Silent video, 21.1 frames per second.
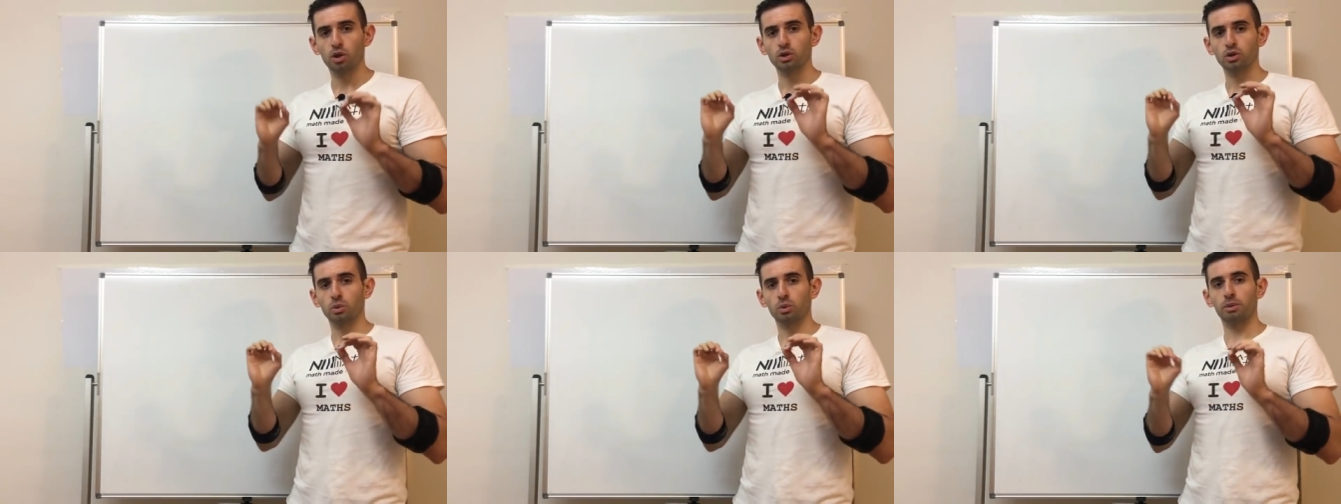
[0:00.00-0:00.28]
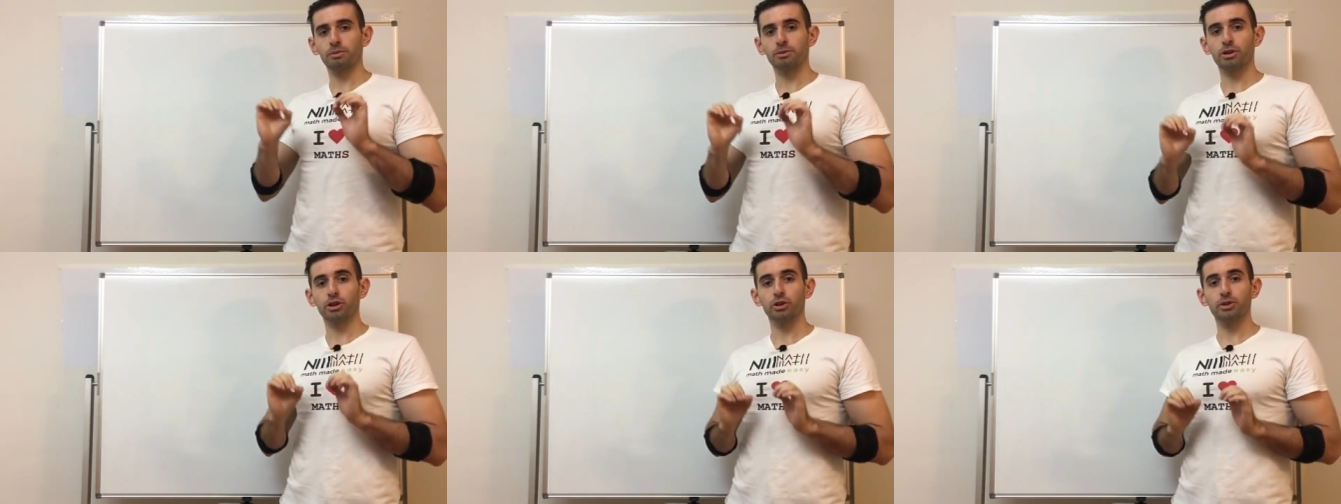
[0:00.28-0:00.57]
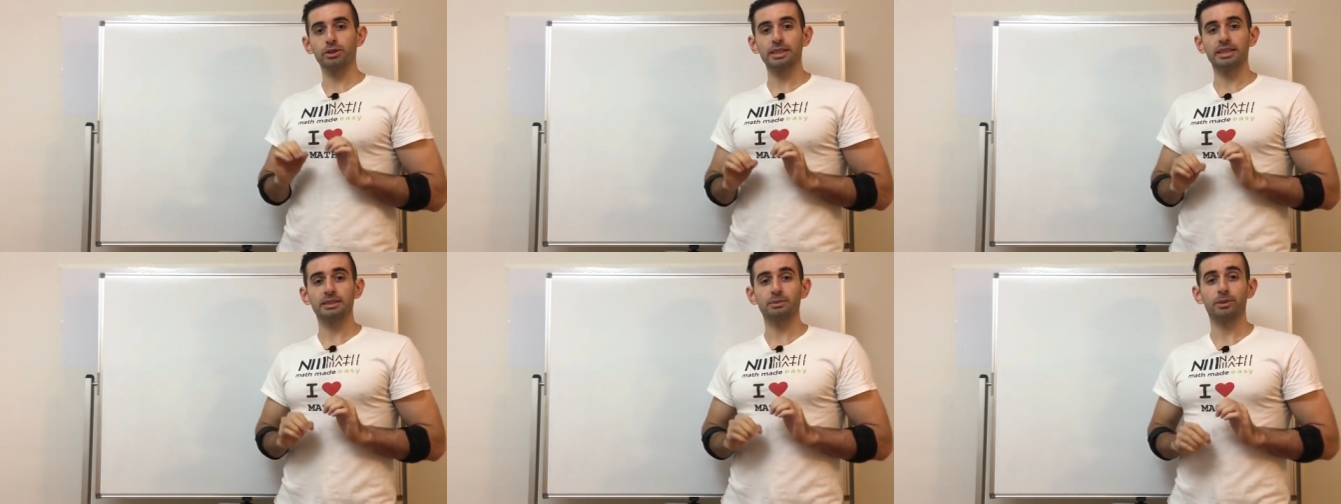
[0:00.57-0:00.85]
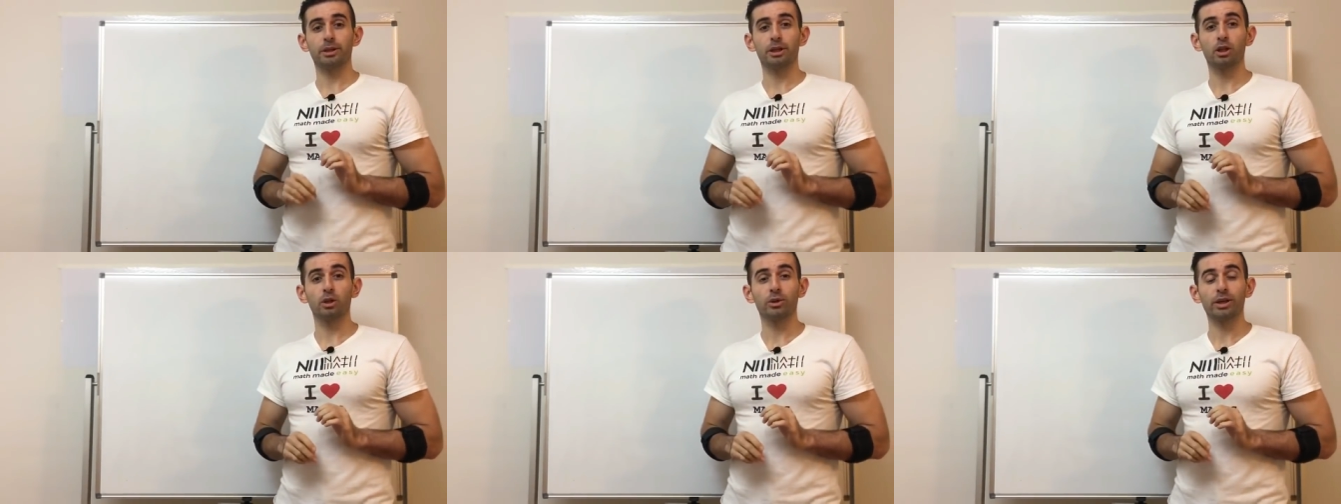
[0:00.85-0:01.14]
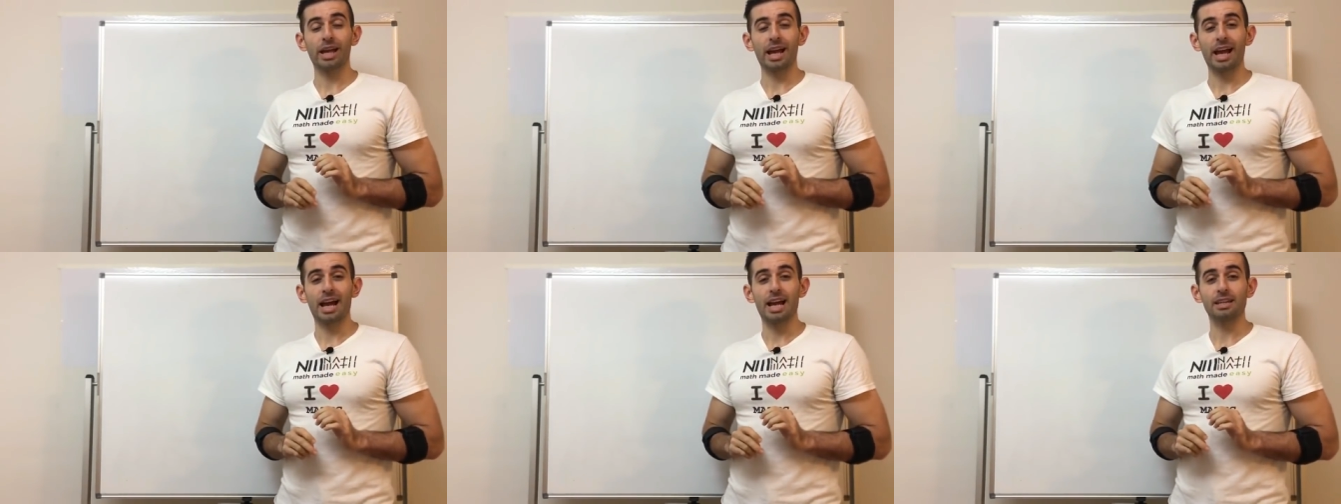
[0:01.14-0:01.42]
So what I'm going to do is we're going to
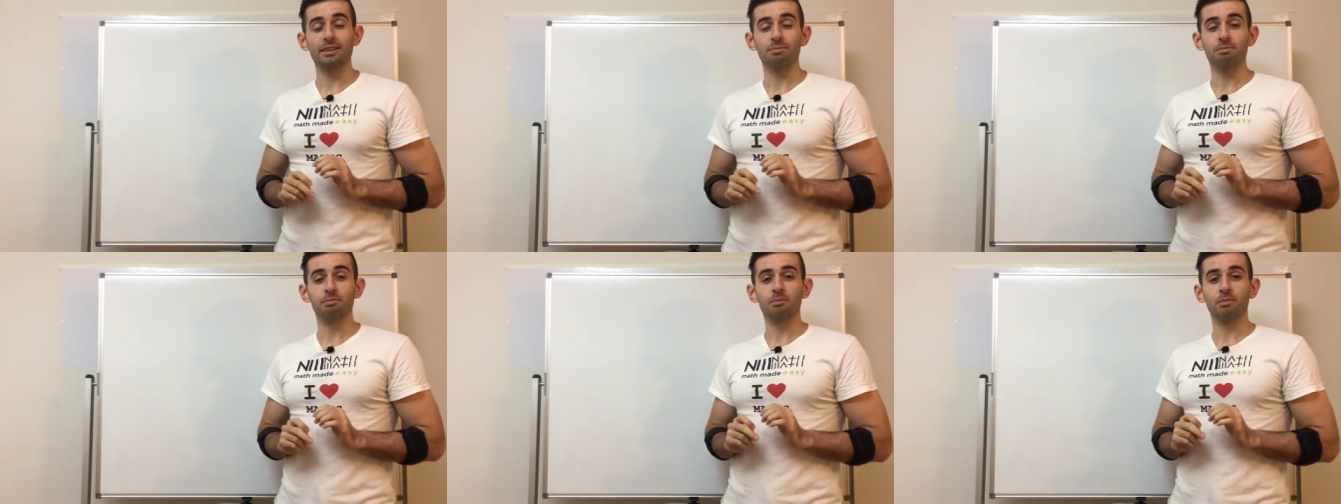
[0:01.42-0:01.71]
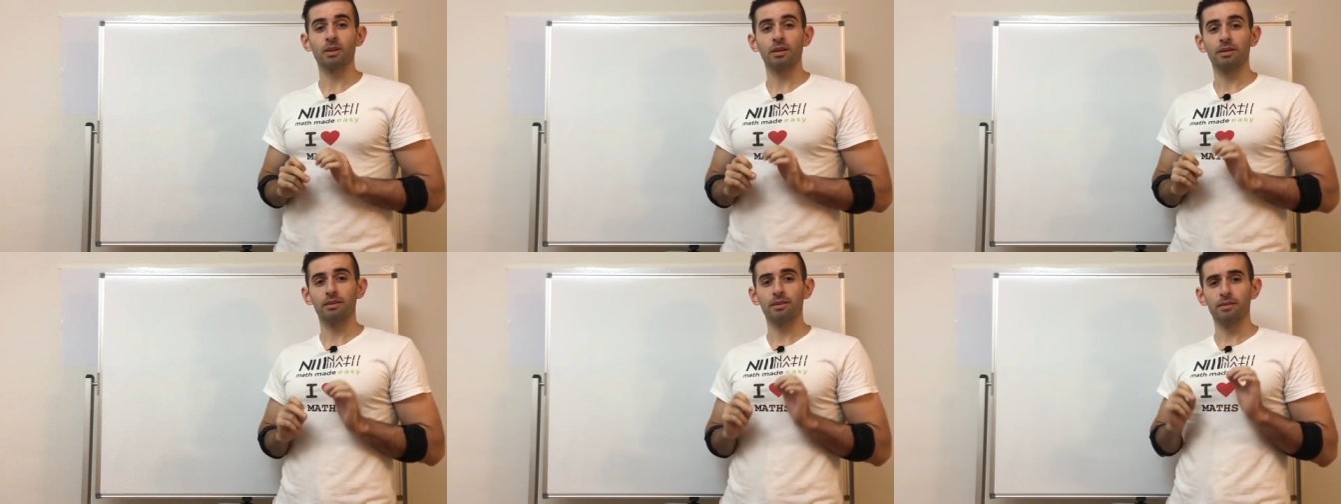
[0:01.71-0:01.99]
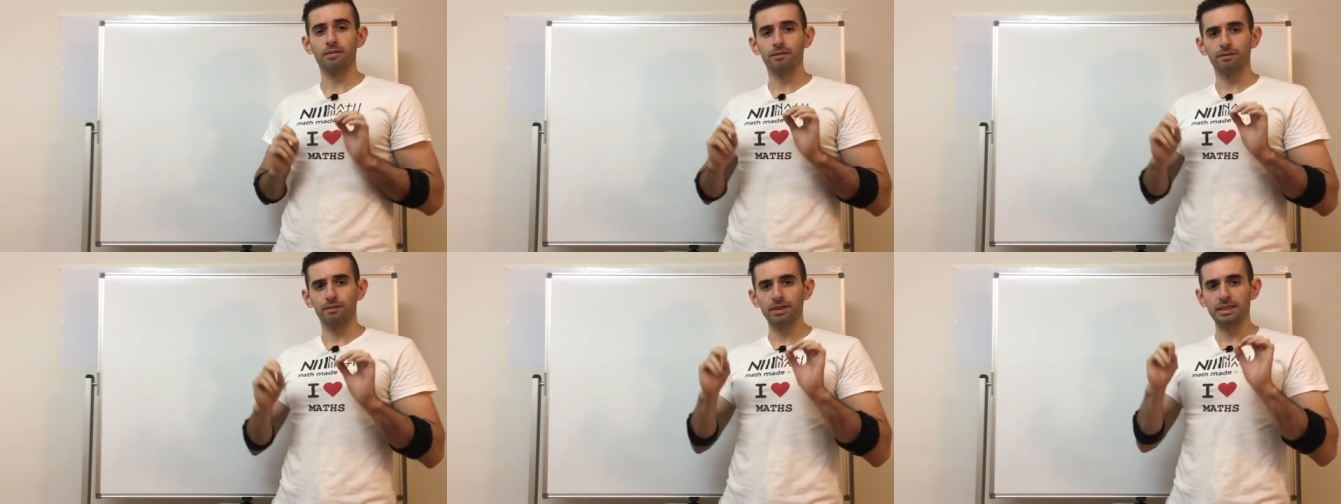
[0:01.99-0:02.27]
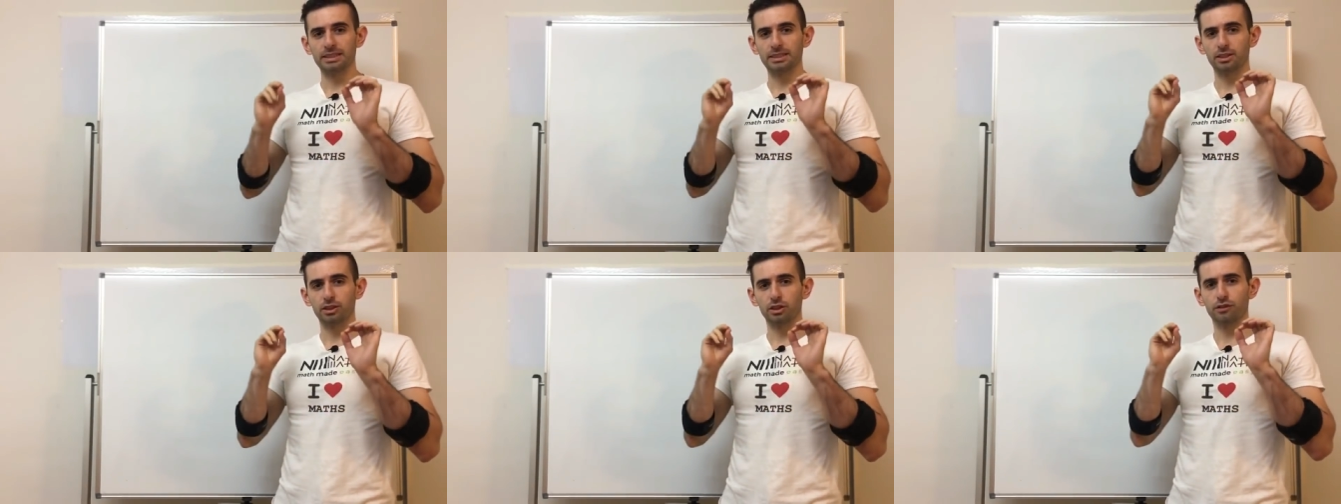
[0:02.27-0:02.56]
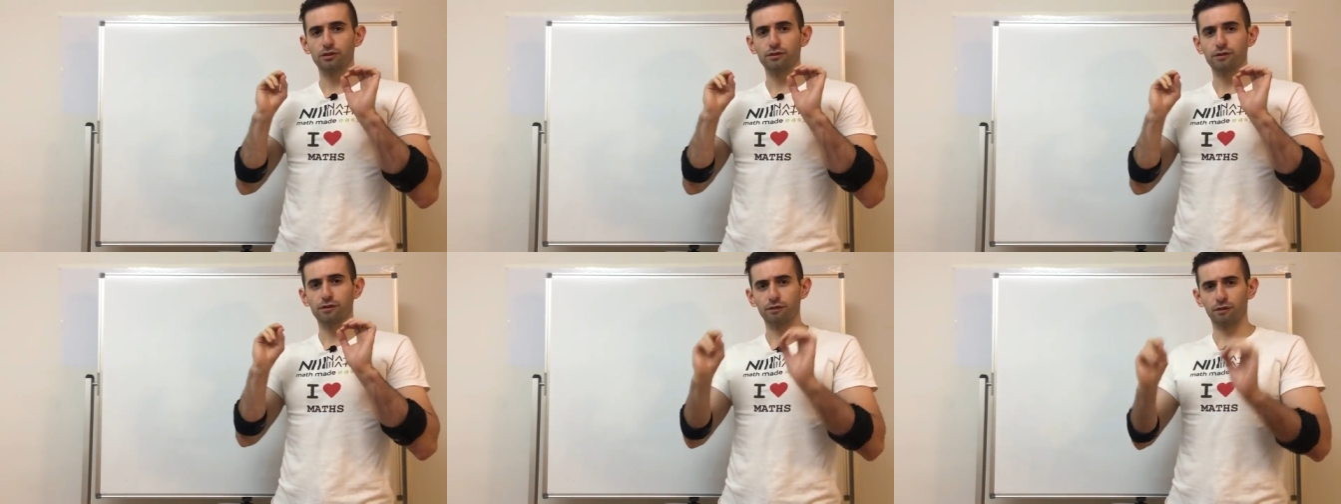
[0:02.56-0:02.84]
look at this
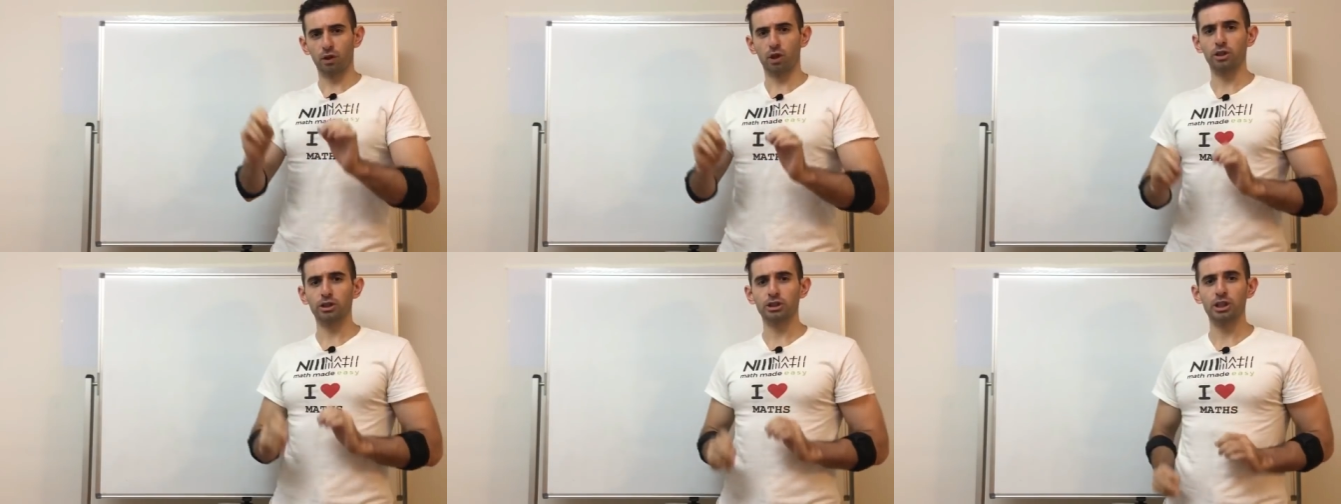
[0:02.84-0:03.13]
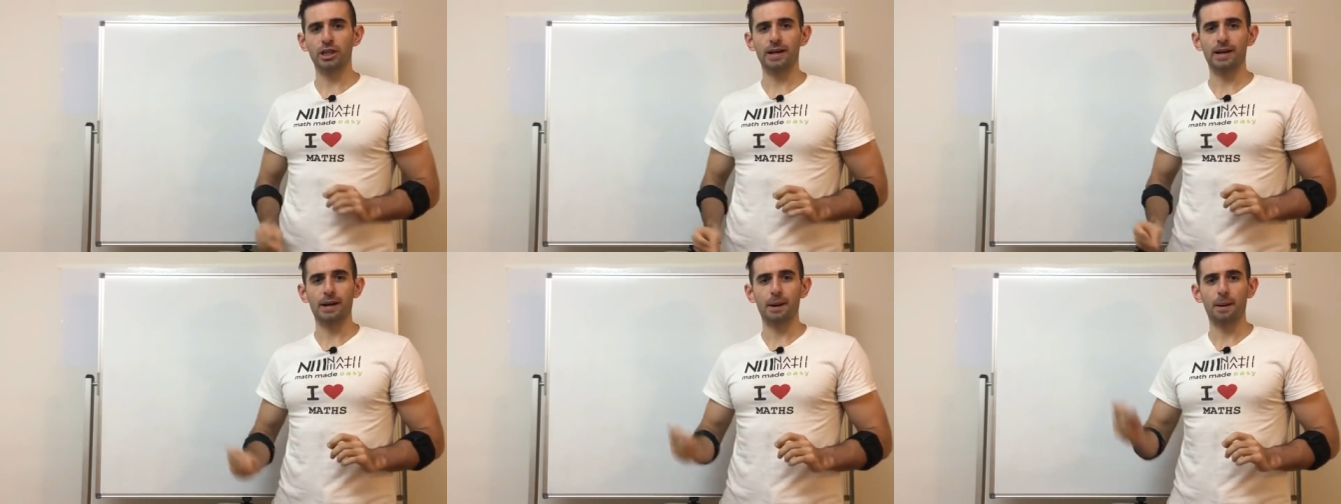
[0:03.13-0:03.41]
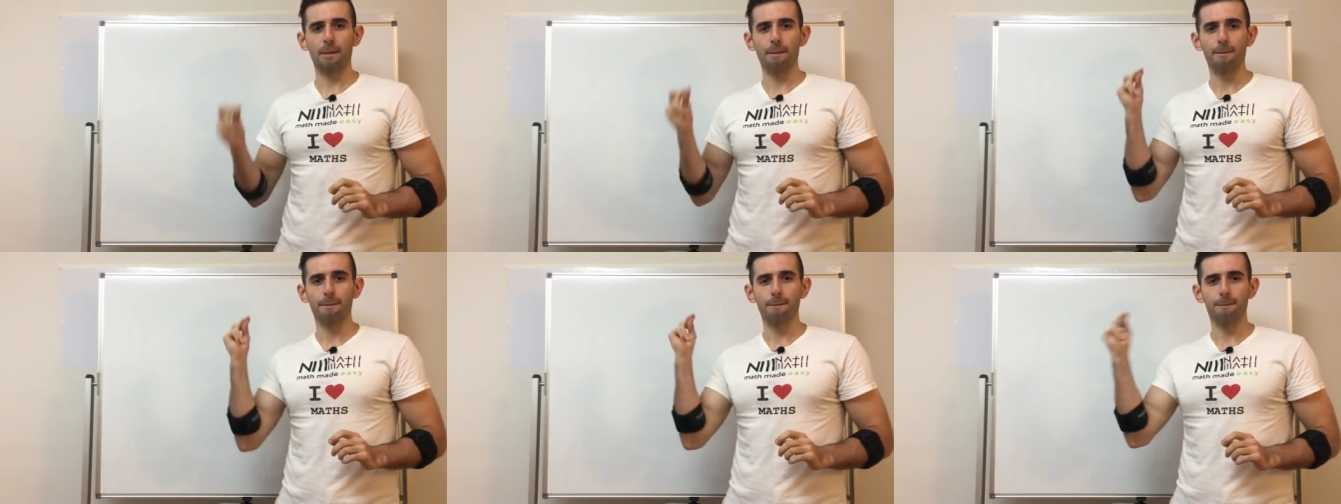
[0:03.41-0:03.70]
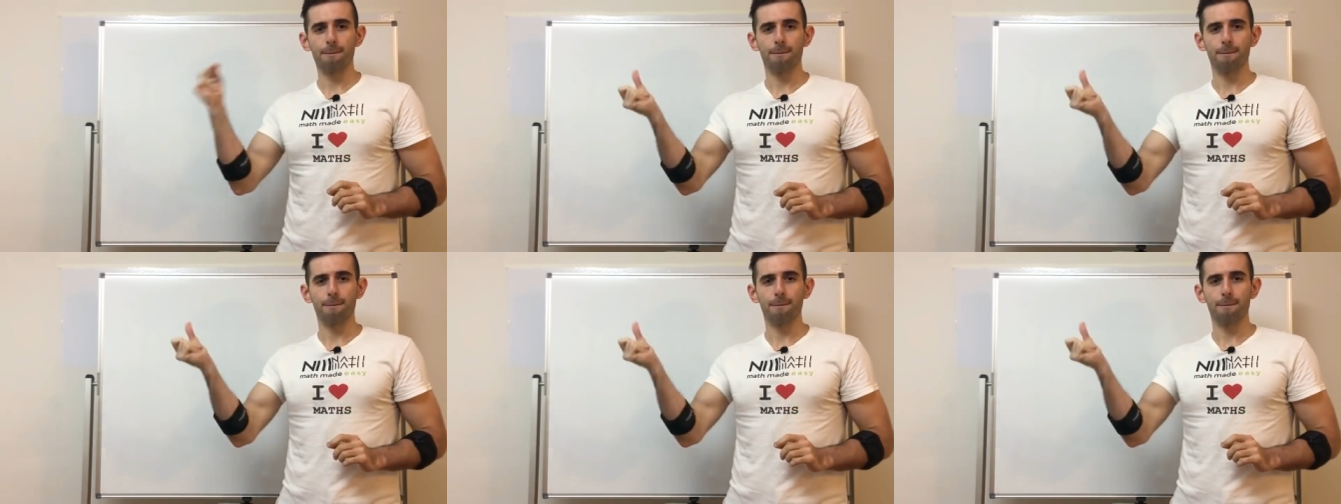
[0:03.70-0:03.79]
flow chart.